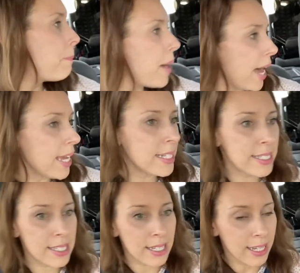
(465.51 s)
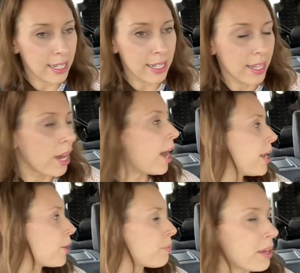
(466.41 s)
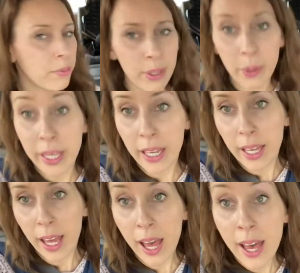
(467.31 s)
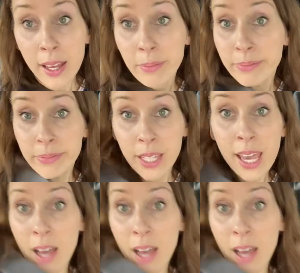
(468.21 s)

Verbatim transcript: But I know, May, we're going. Yeah,